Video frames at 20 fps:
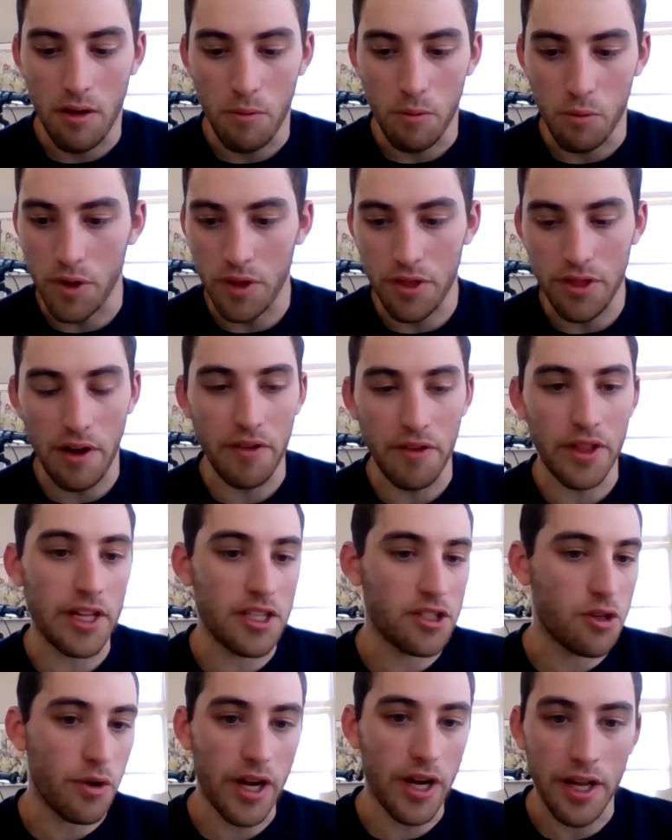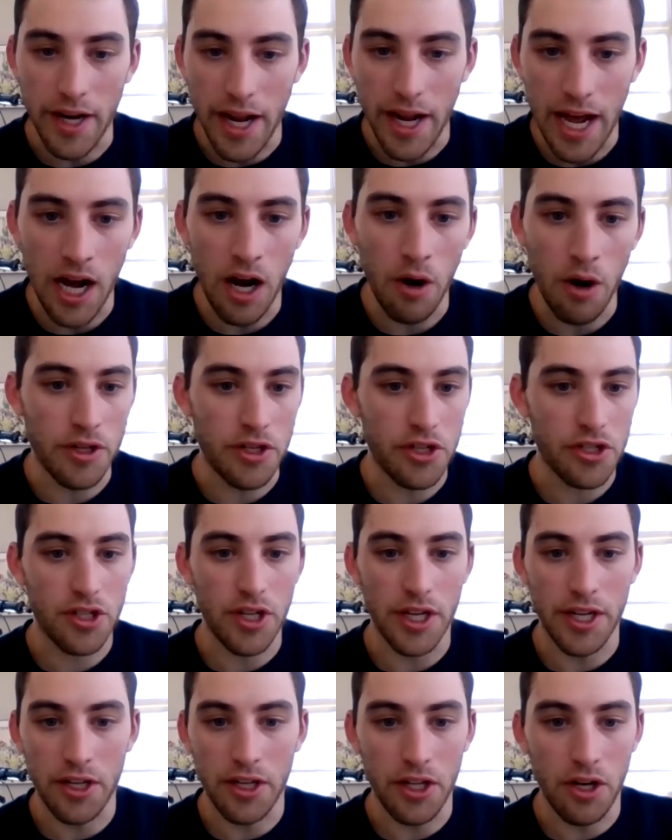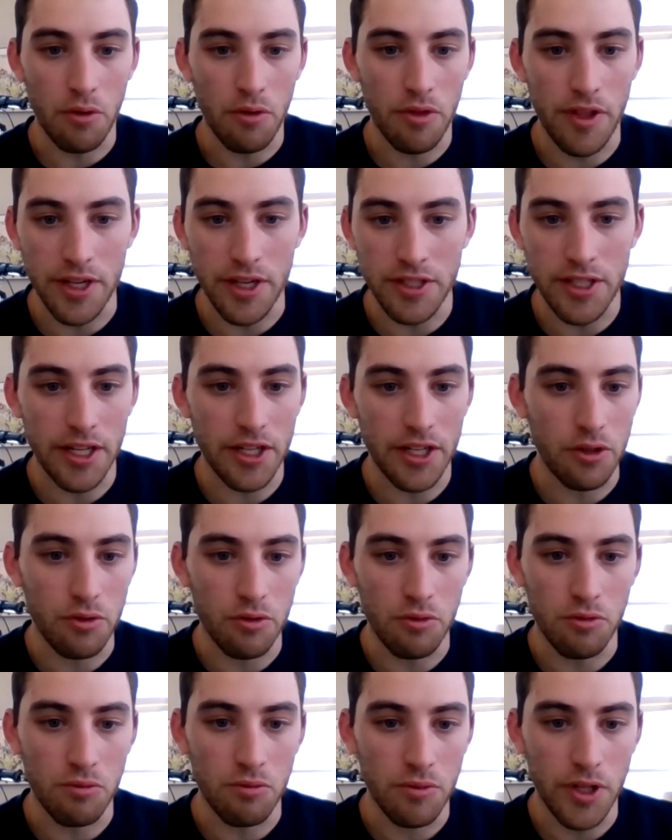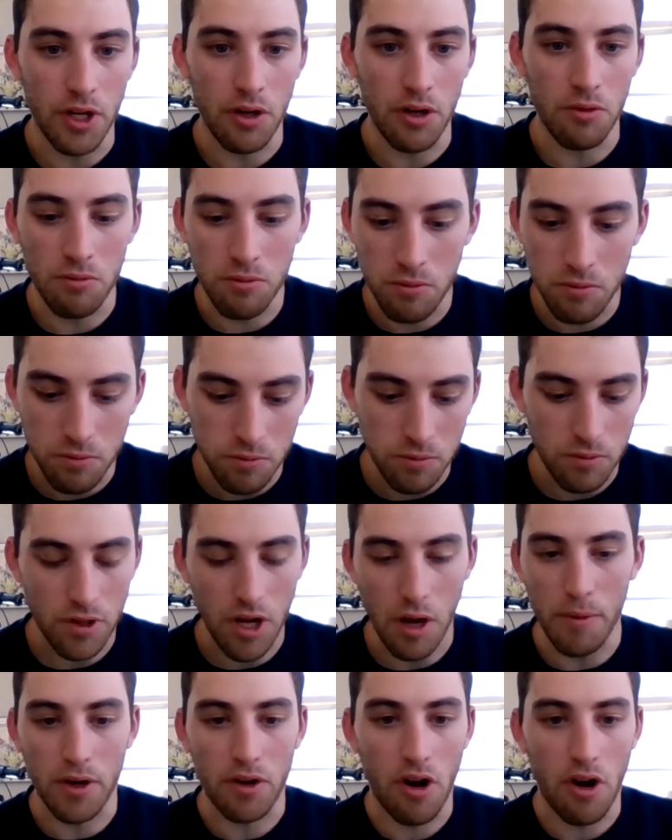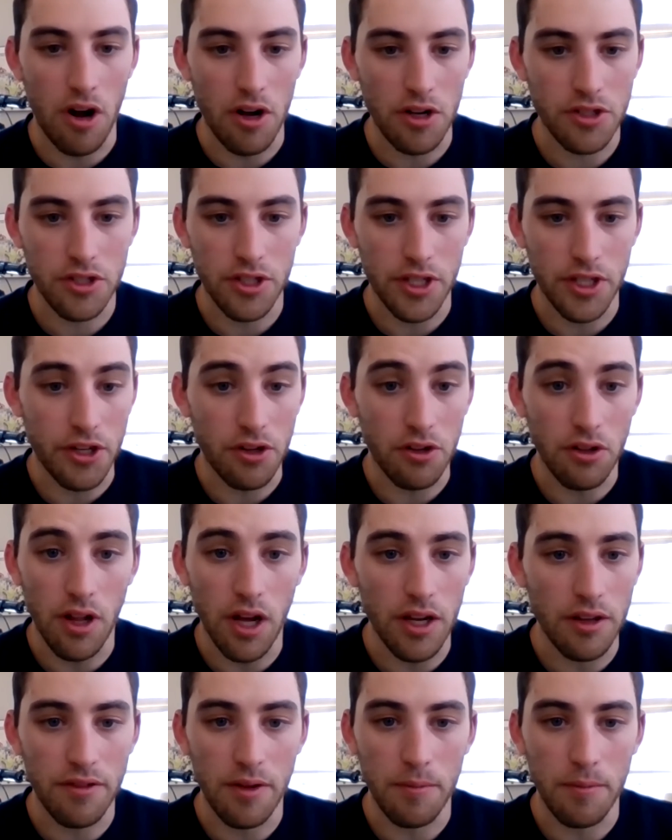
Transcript: with everything that's going on now, and just like, things that you come across in your life.